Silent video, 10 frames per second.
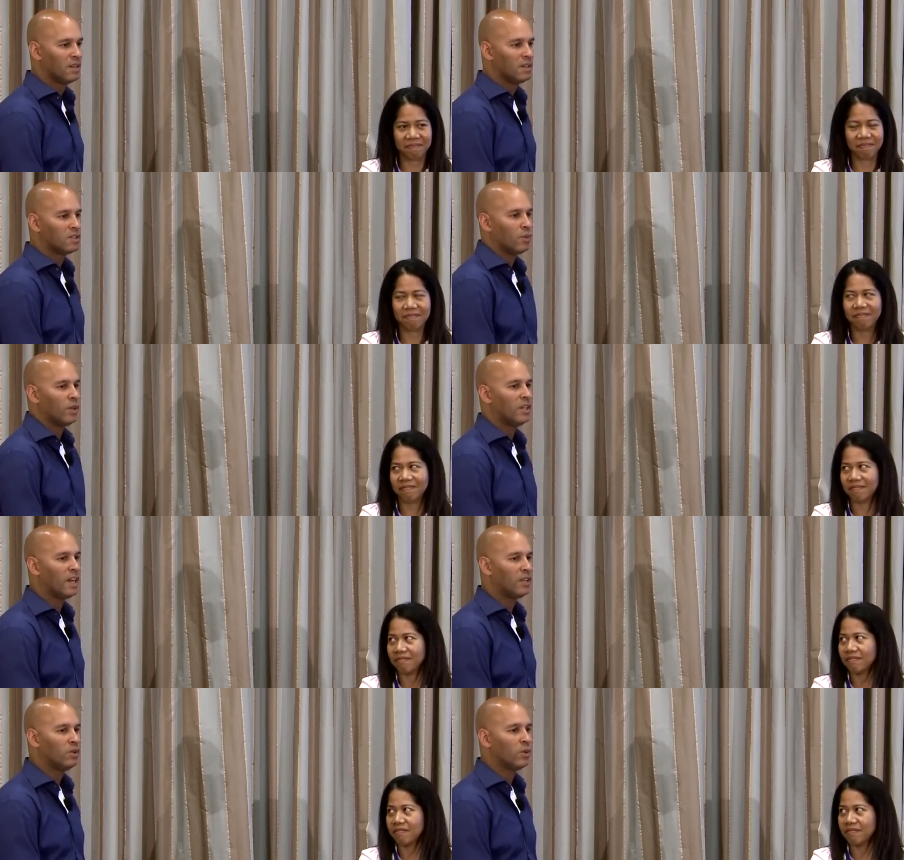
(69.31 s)
Speaker 1: So what did
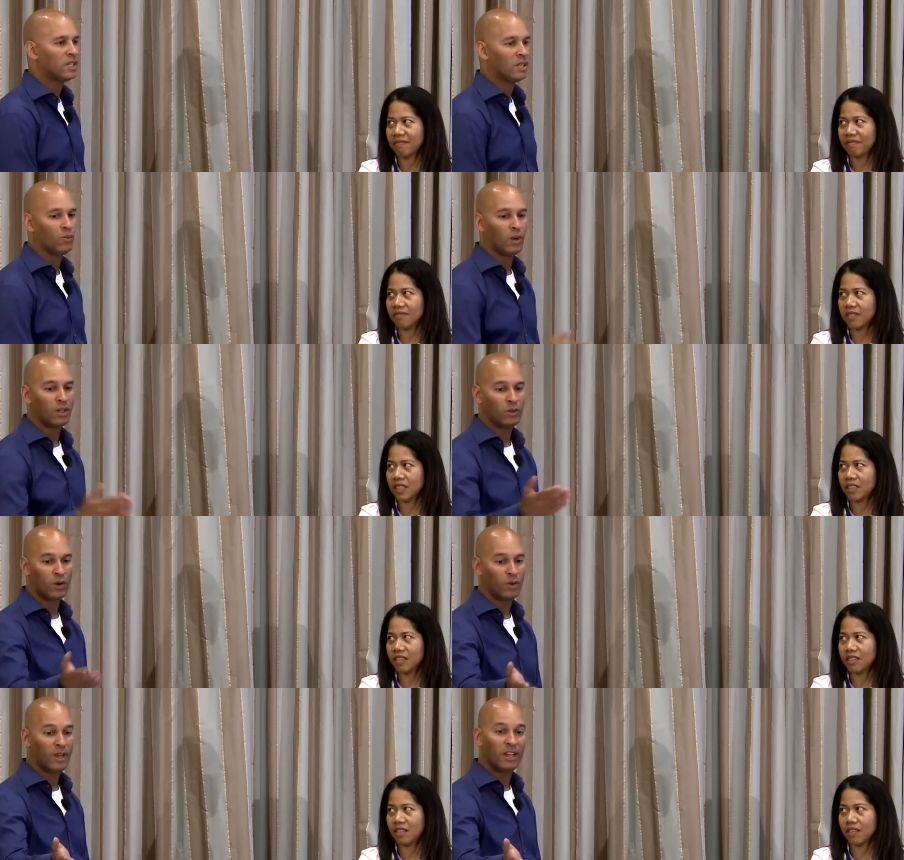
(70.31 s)
I do? I said, well, you're
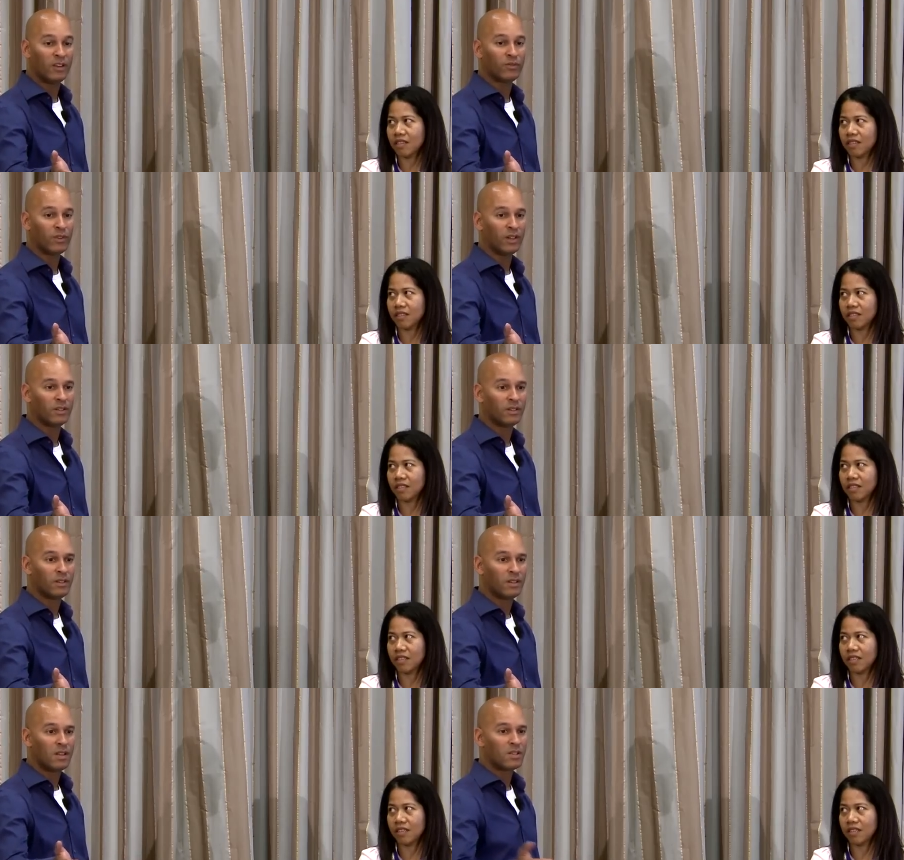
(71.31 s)
already in front.
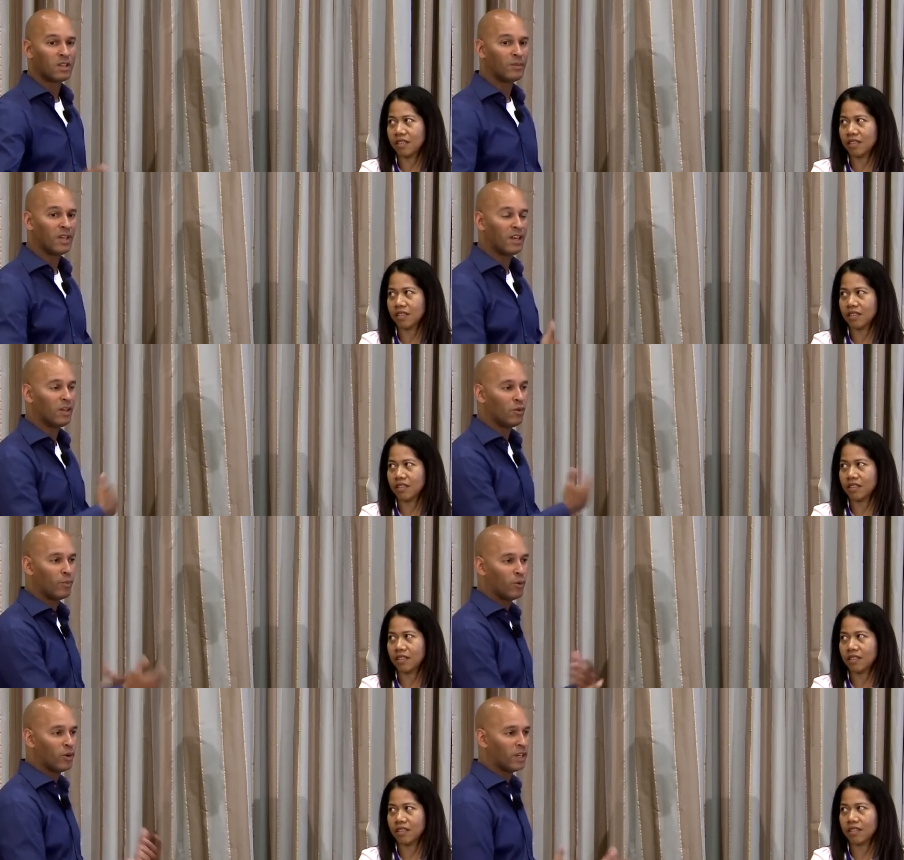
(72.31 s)
So I'm gaining
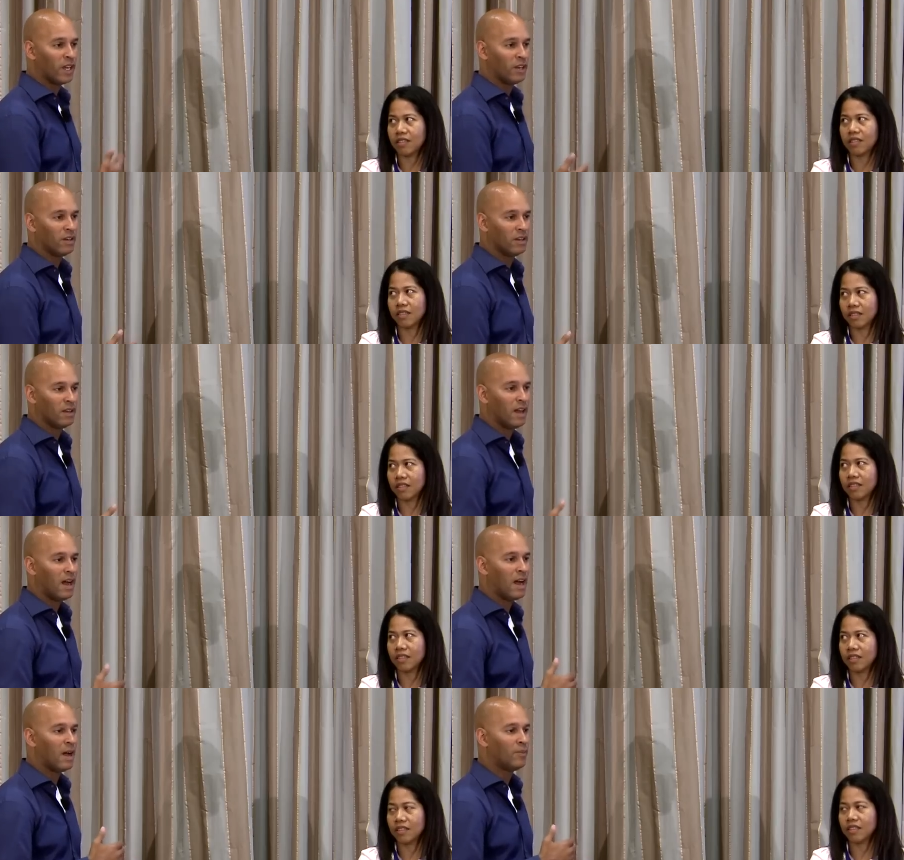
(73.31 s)
rapport again.
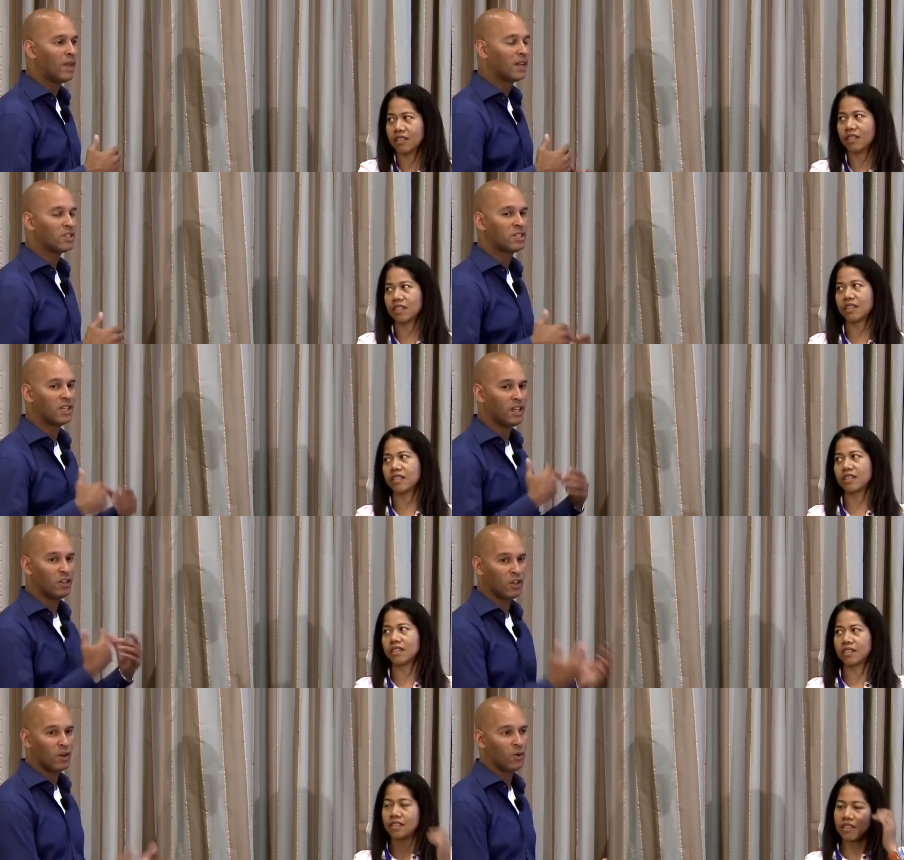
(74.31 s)
I'm not saying
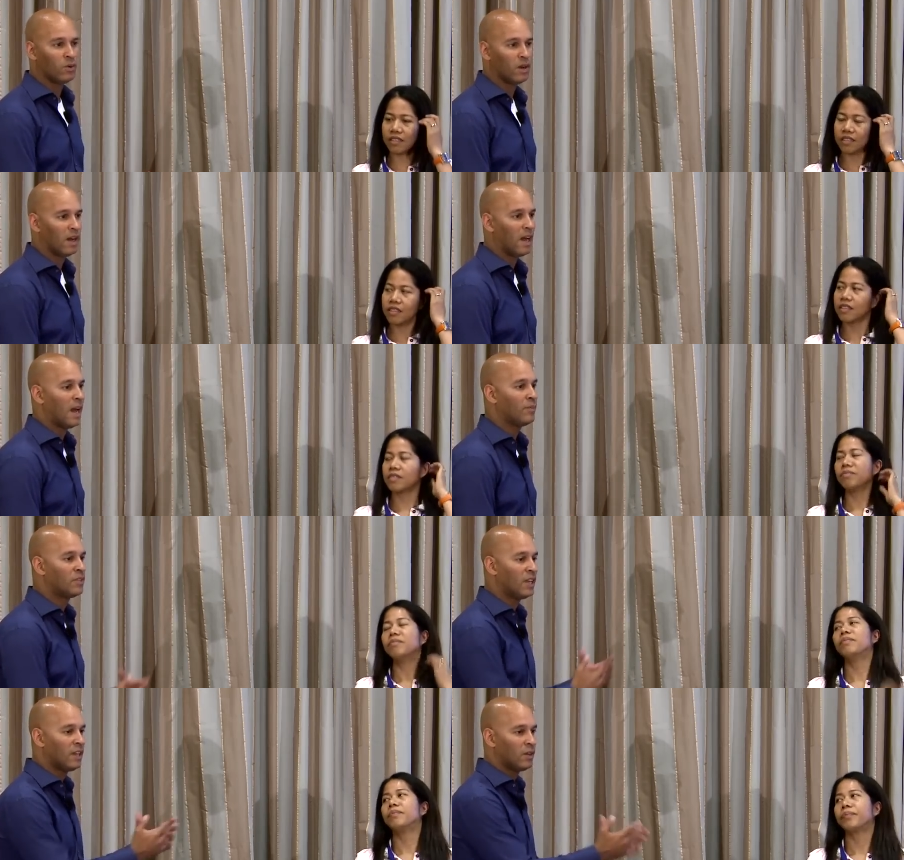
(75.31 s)
no. I'm
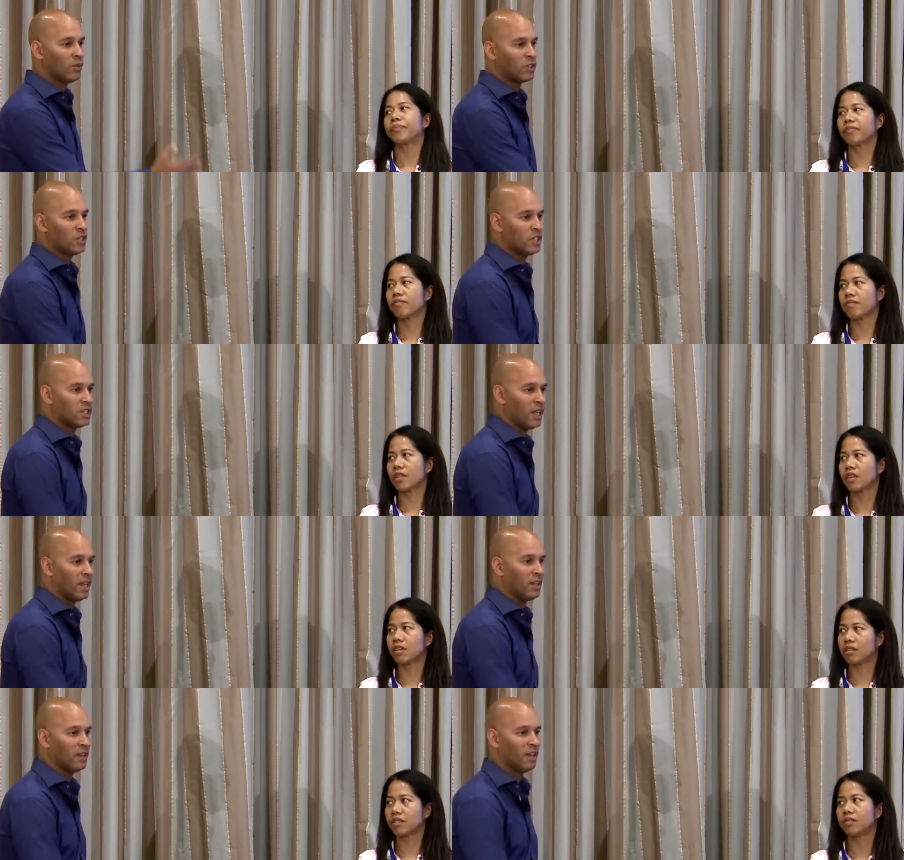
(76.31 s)
taking what she's
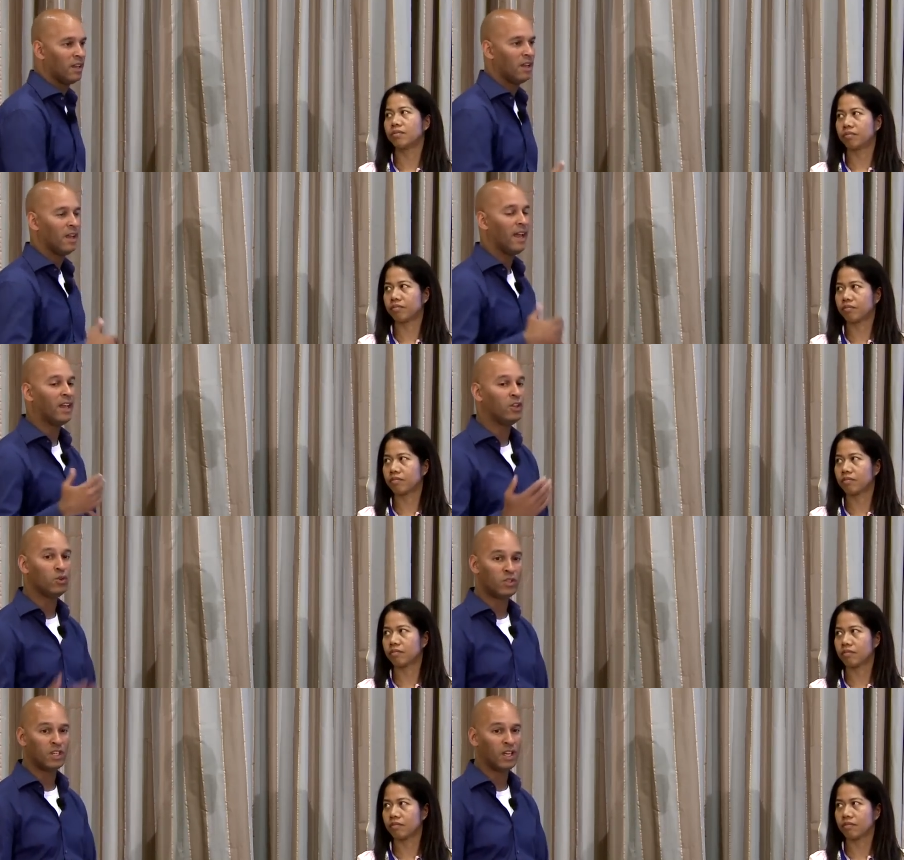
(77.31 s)
saying and
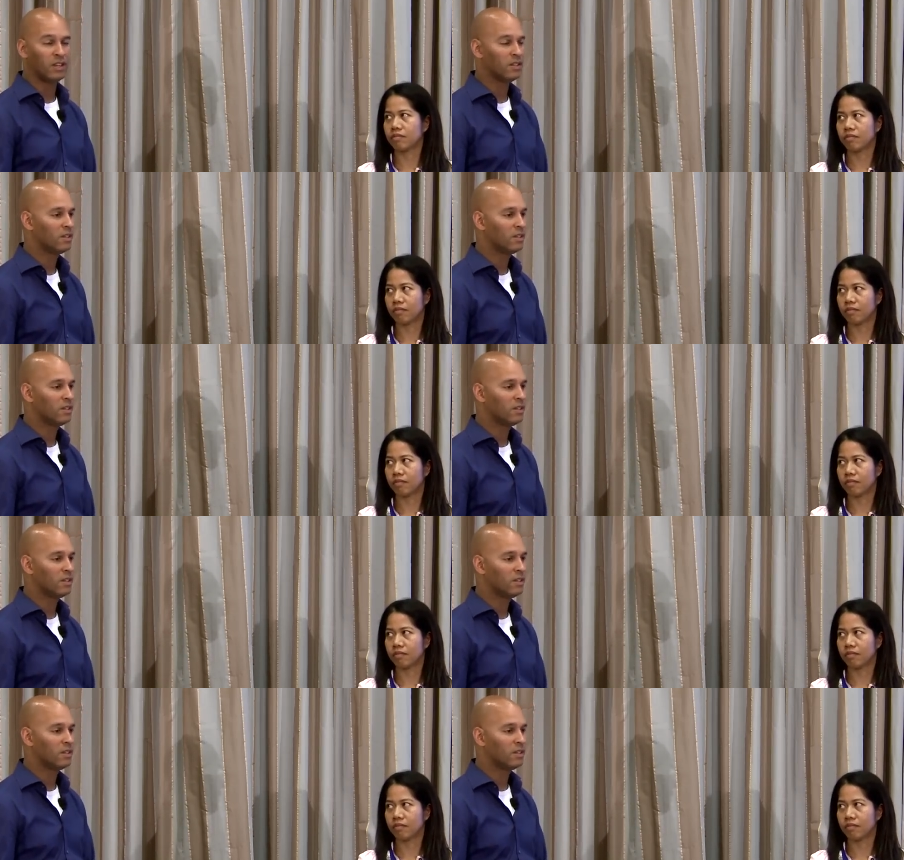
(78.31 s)
using it.